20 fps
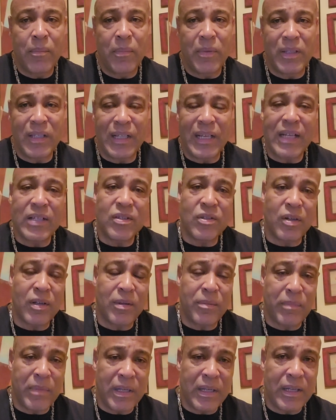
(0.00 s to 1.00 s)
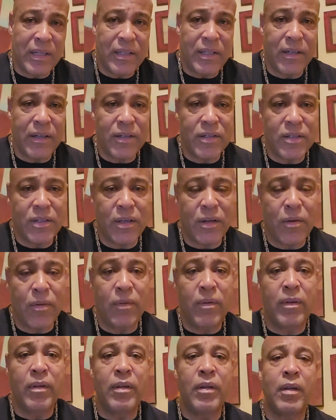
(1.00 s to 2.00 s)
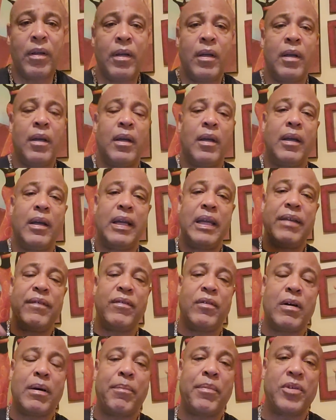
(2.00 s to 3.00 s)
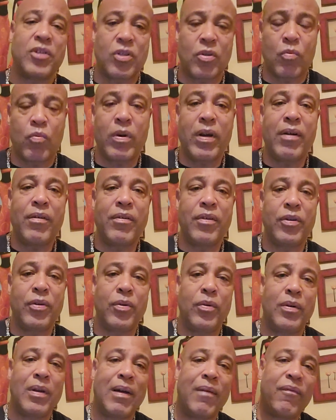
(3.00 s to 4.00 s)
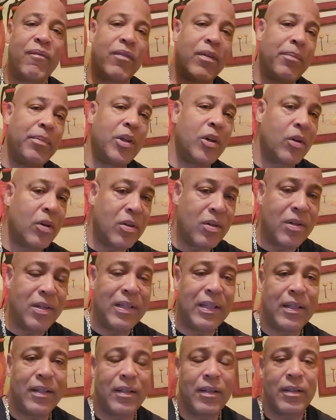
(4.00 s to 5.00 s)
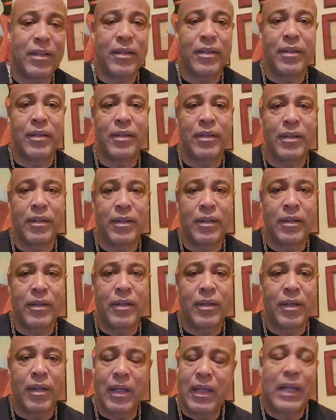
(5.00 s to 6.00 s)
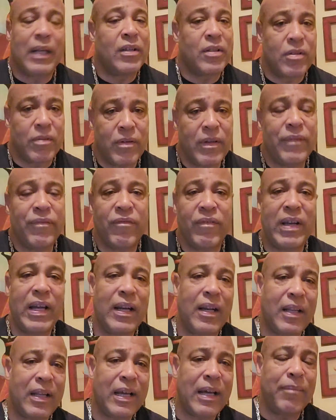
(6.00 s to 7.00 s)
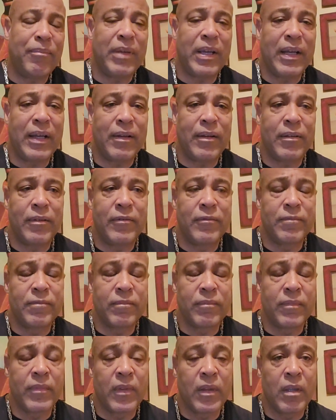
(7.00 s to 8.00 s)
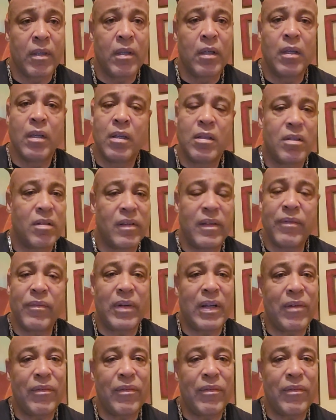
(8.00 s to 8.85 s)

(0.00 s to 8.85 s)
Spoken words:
But then I joined the military, so even though I'm a square dude, I'm from the hood. And I street fight a lot, man. So even when